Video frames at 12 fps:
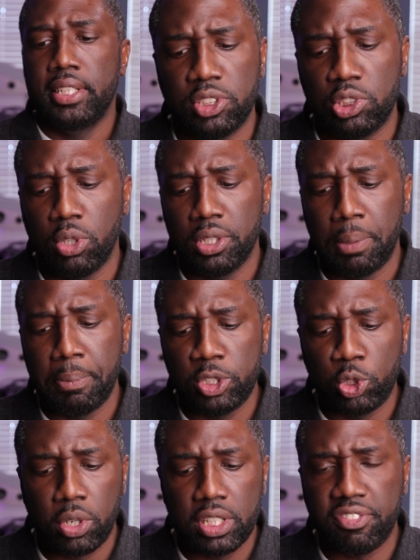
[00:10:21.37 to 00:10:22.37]
So the
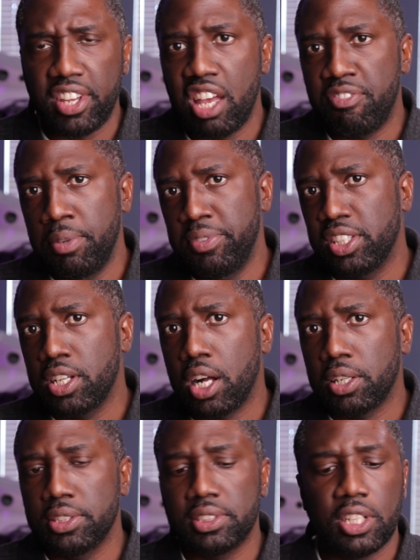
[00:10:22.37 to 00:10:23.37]
majority of F P V
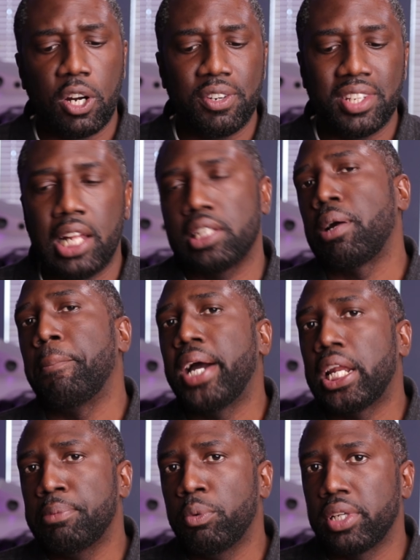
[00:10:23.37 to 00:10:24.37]
goggles are not
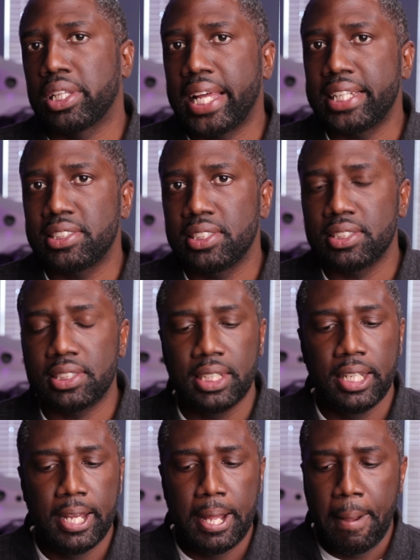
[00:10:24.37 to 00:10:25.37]
compatible with glasses.
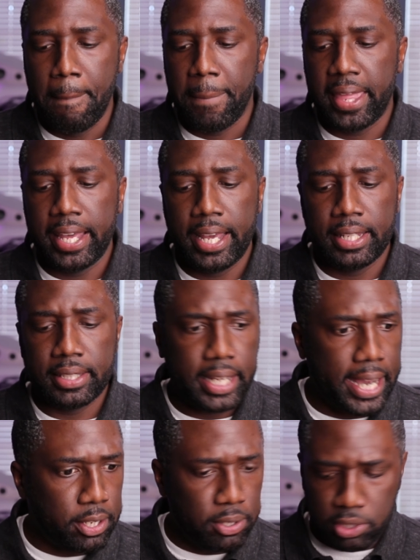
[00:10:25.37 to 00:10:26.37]
And
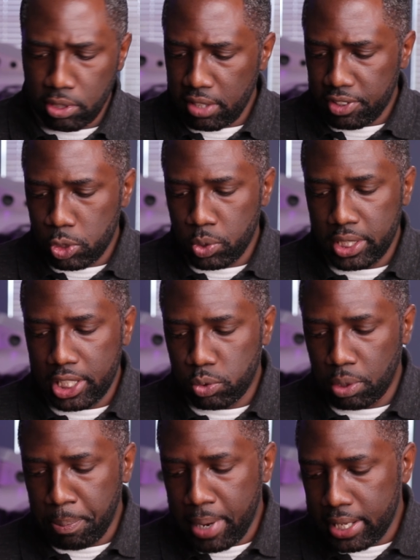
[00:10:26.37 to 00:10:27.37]
I don't know if this one is
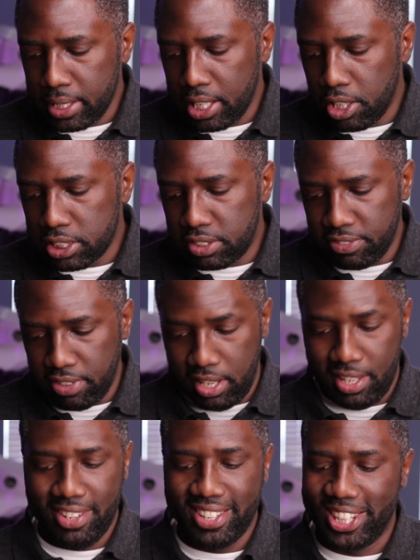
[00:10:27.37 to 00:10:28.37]
with mine. It looks,
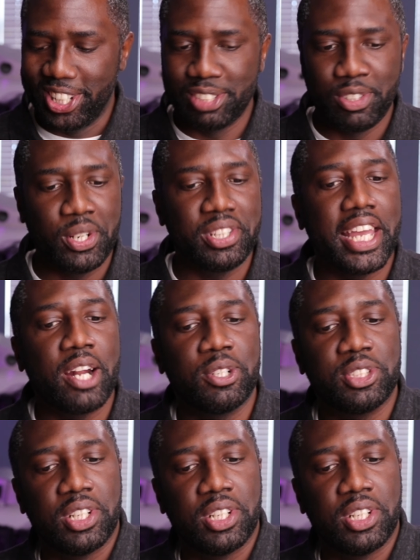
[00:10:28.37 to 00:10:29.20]
it looks very narrow.